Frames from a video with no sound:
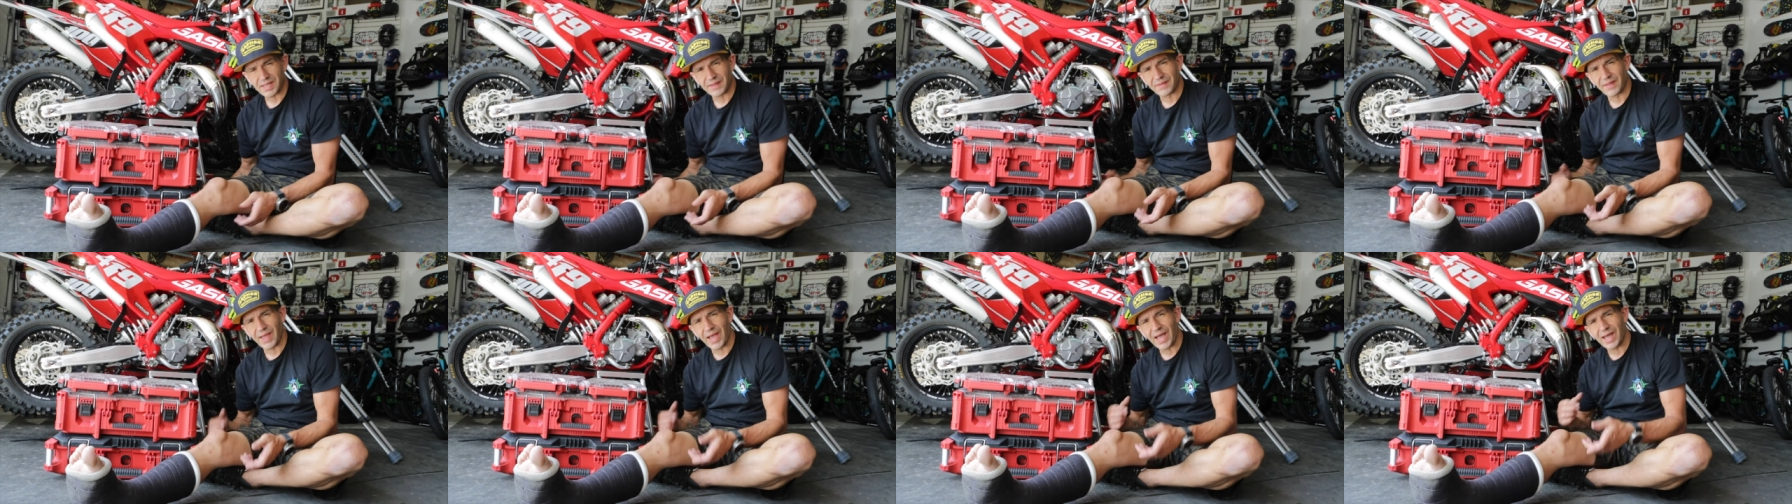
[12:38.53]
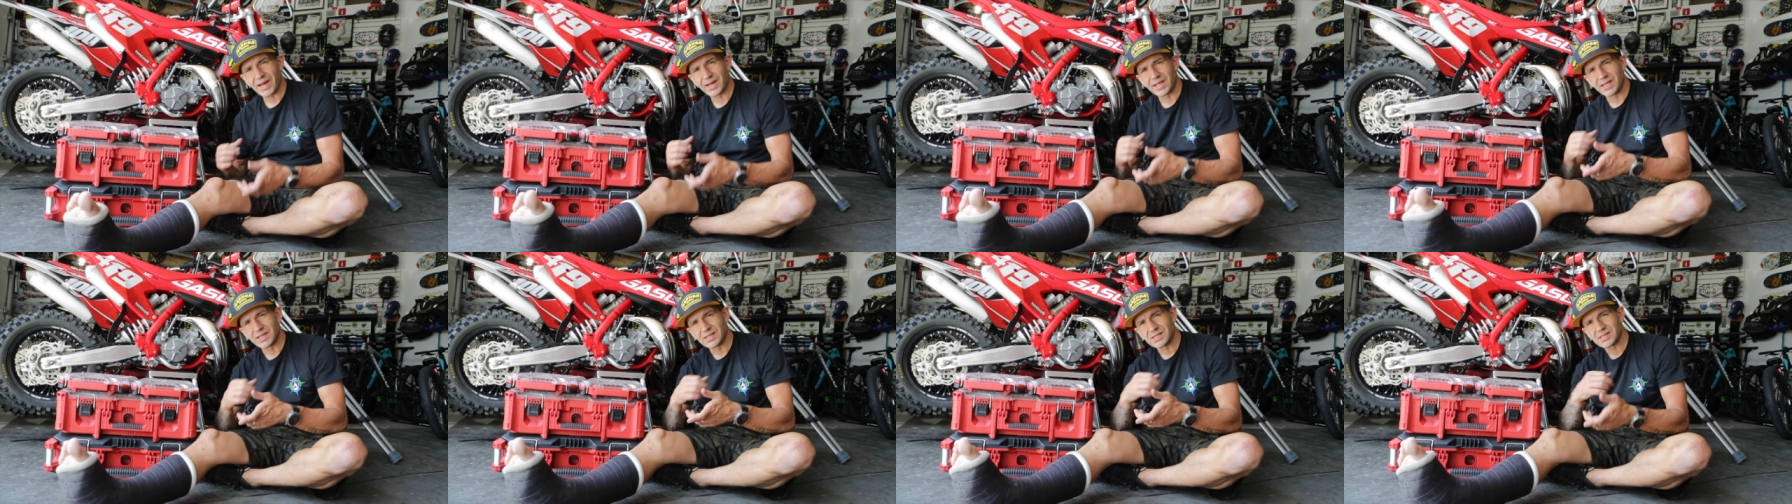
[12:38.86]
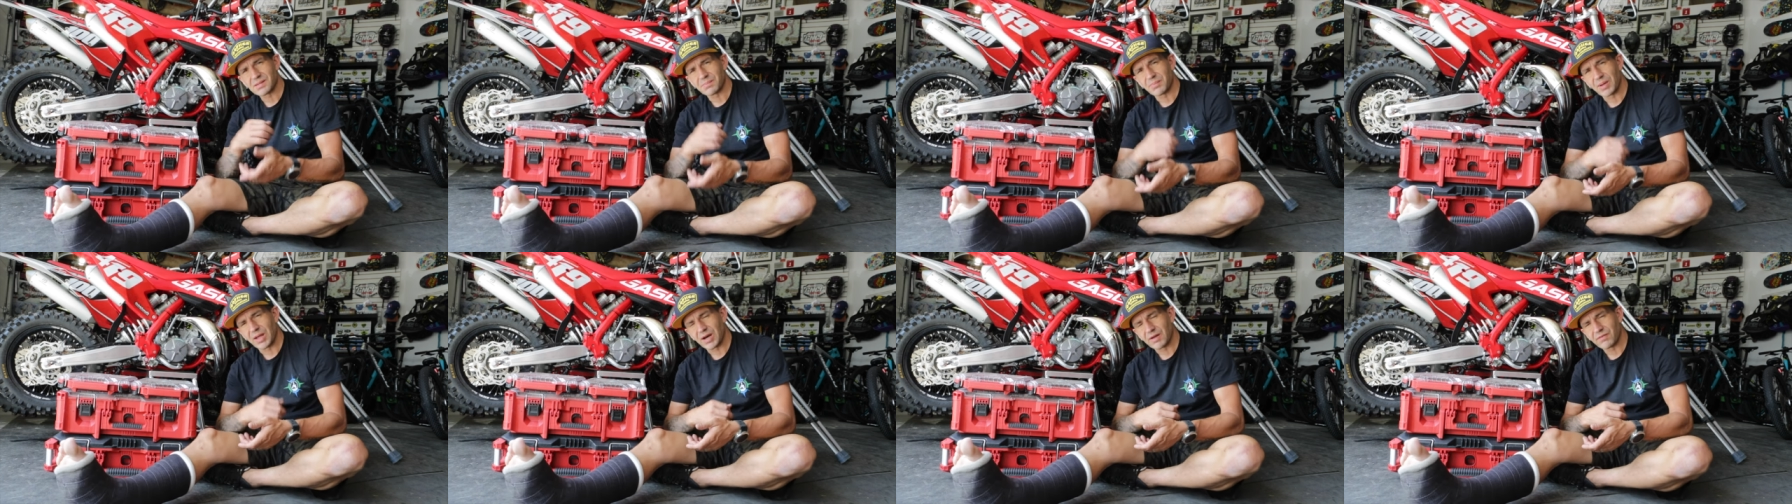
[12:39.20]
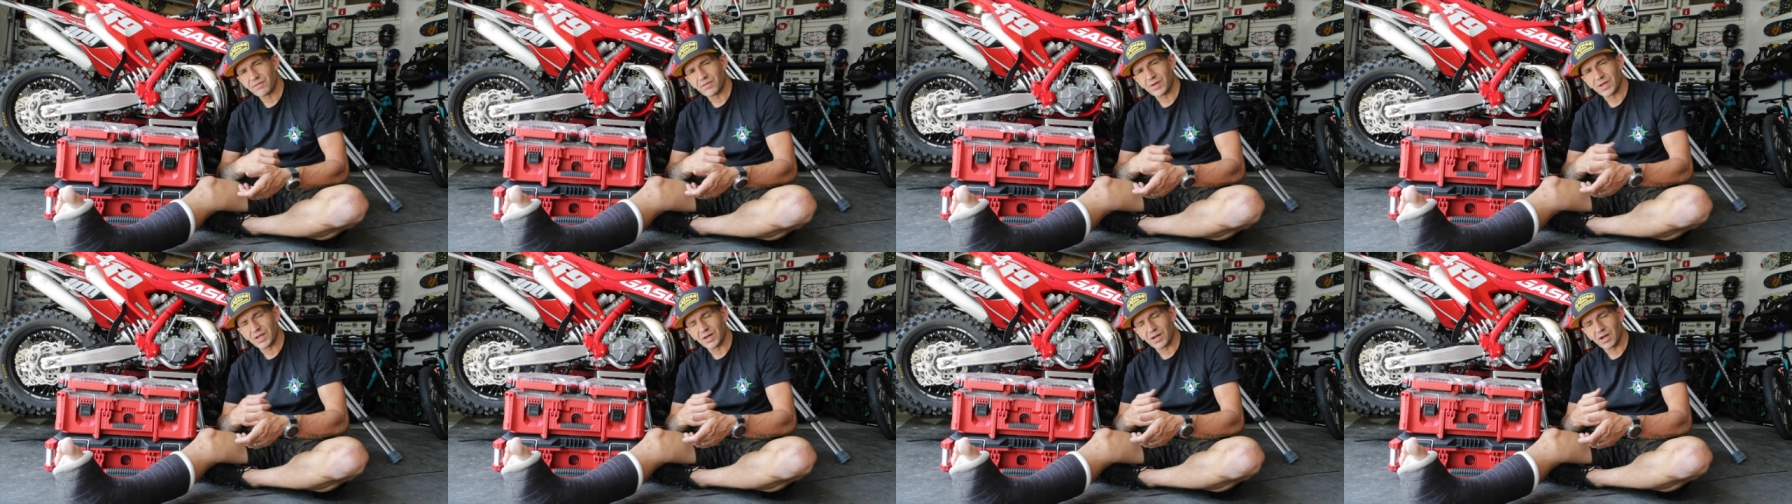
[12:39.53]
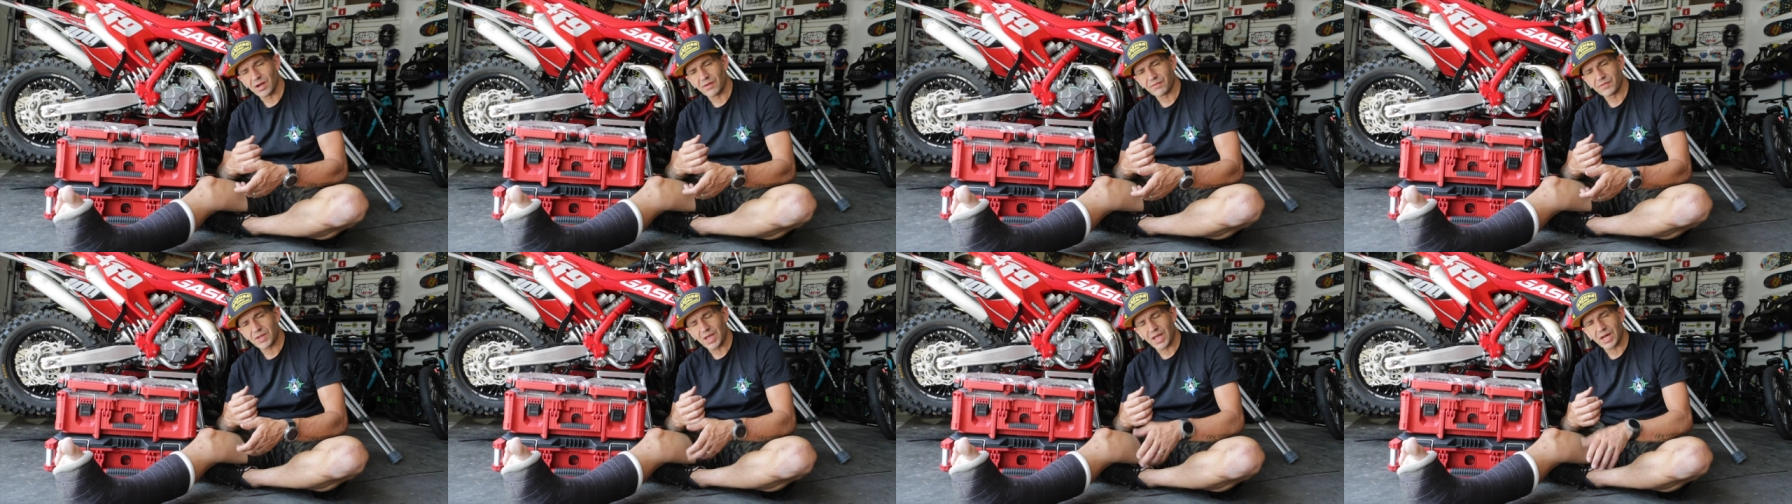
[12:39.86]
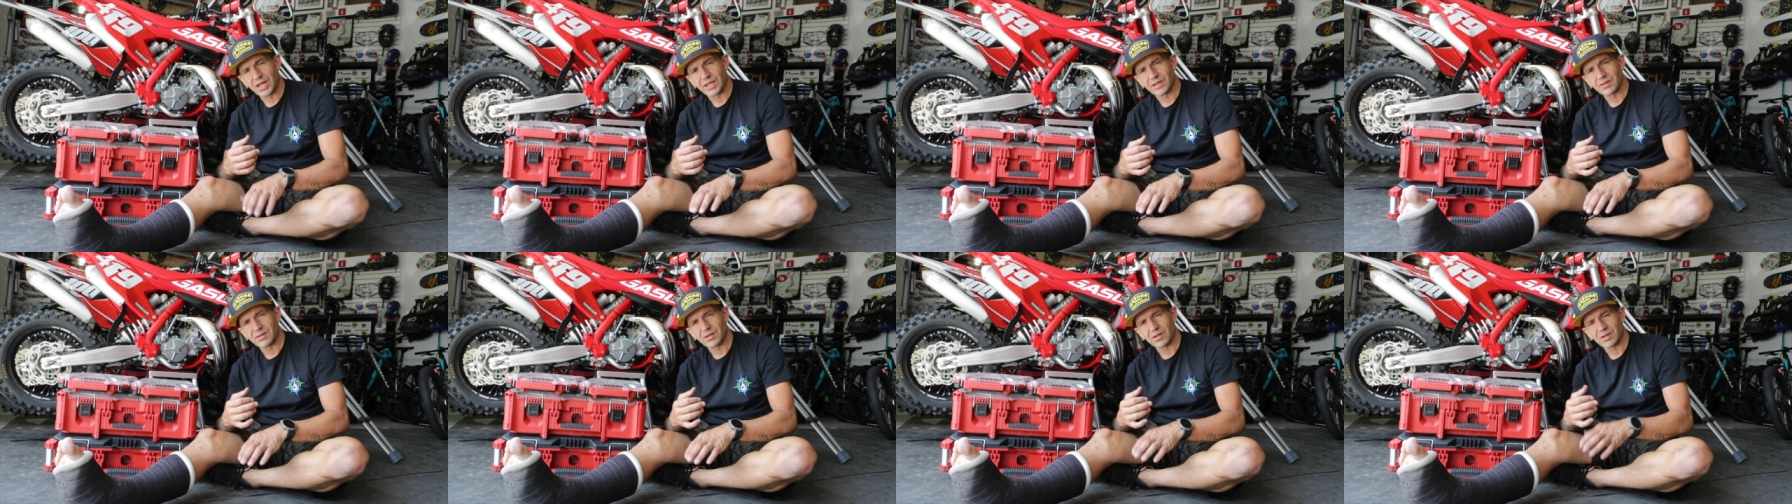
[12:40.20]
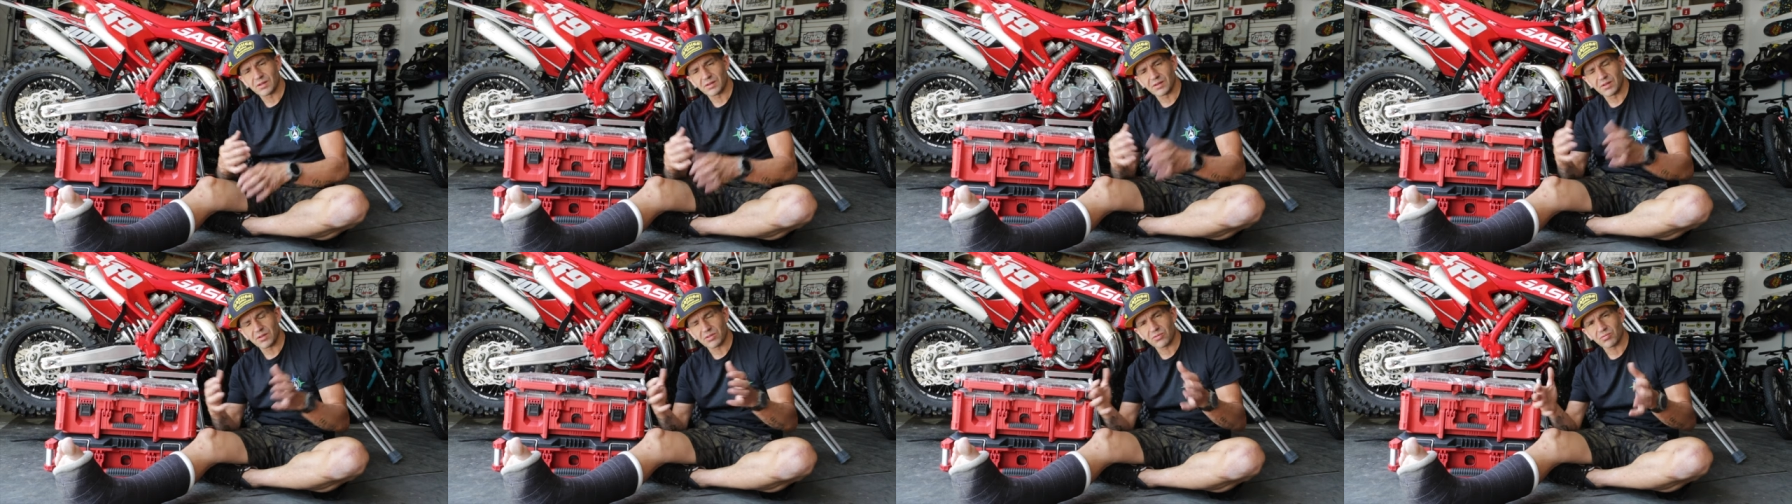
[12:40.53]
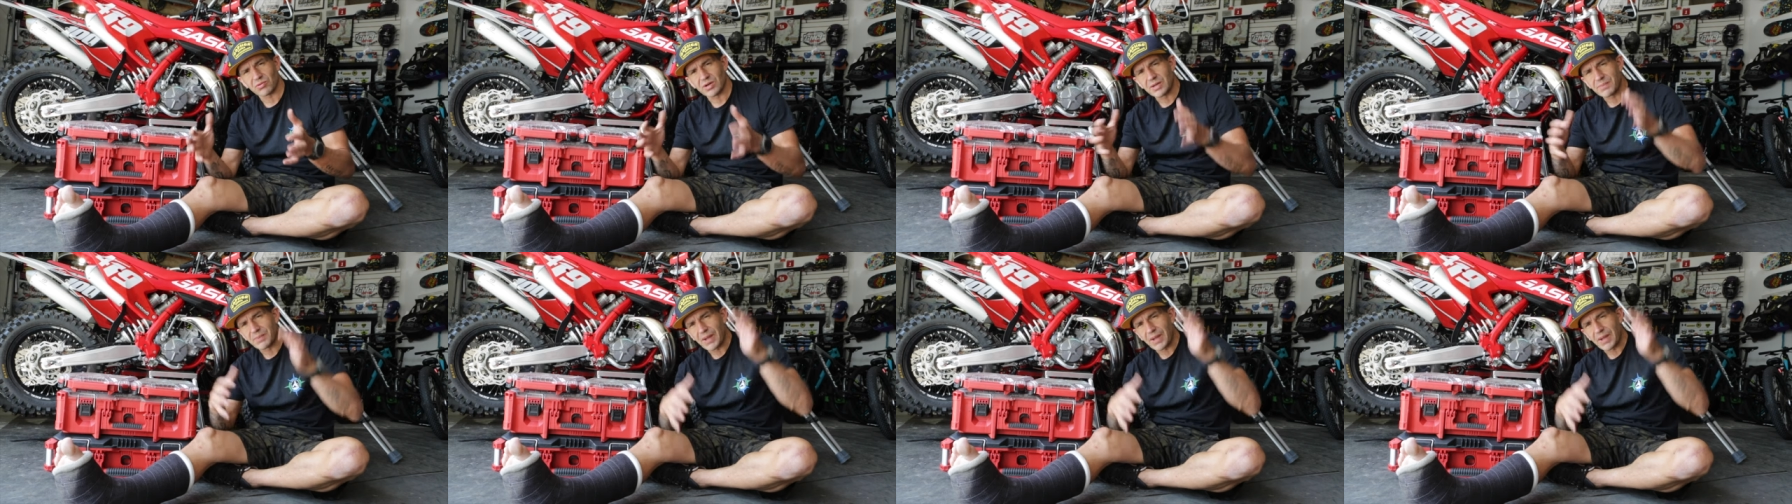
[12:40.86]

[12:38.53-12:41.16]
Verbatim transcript: and that is a benefit of getting the, the three